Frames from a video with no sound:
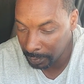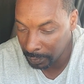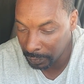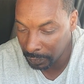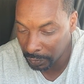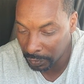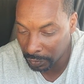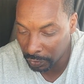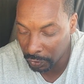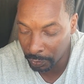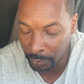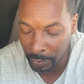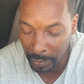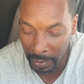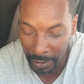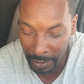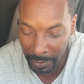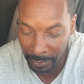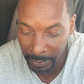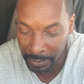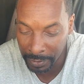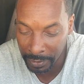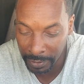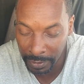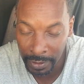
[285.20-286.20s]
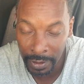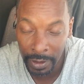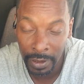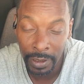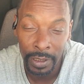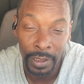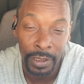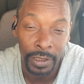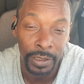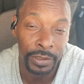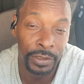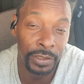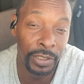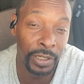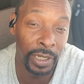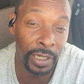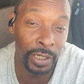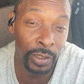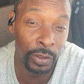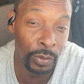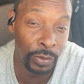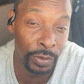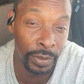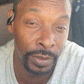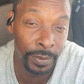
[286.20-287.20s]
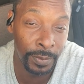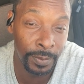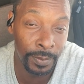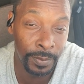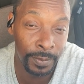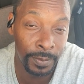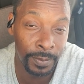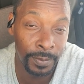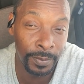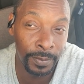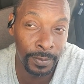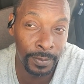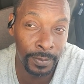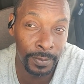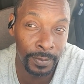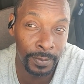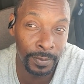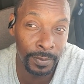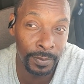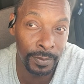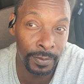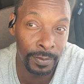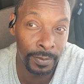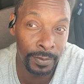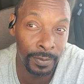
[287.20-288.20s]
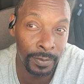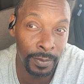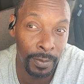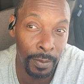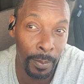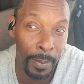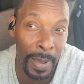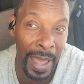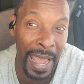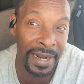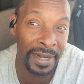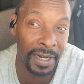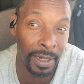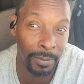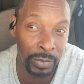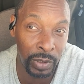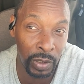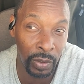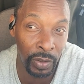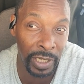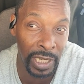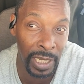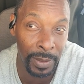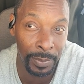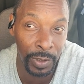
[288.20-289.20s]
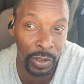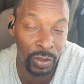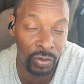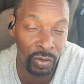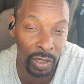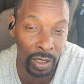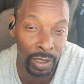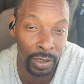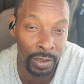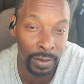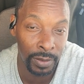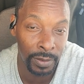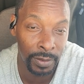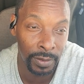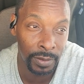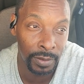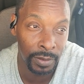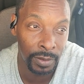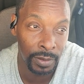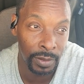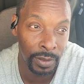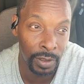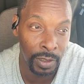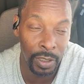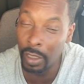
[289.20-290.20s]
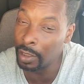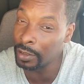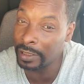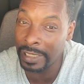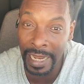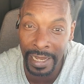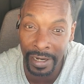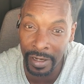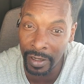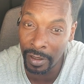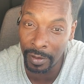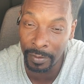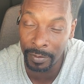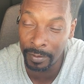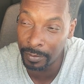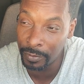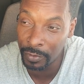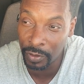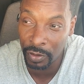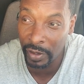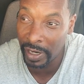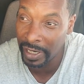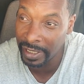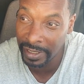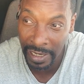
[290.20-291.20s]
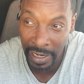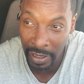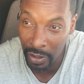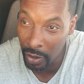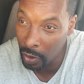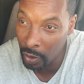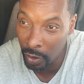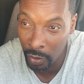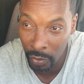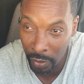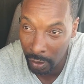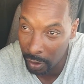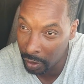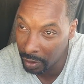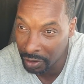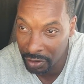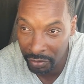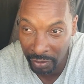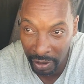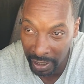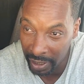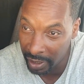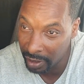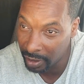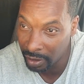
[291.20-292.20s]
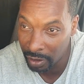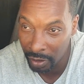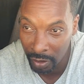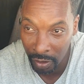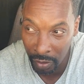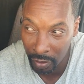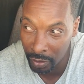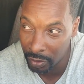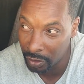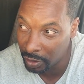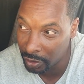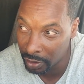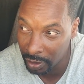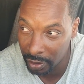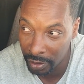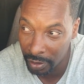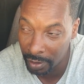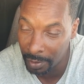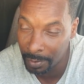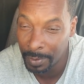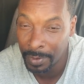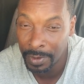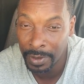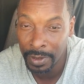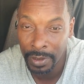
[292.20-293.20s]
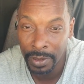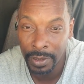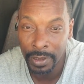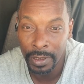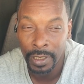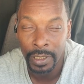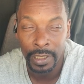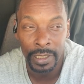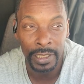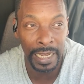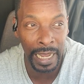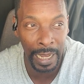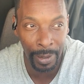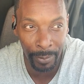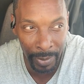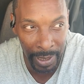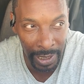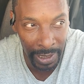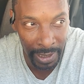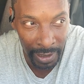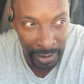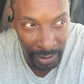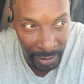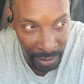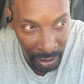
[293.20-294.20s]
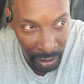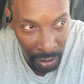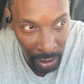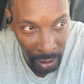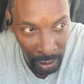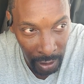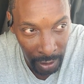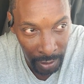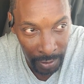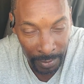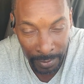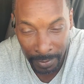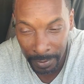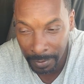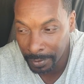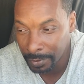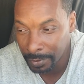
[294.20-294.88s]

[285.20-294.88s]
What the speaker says: Excuse my language. Took it loose, backed up to an empty trailer, hooked that up, cranked that all the cranking and all the hooking up, got back in the car,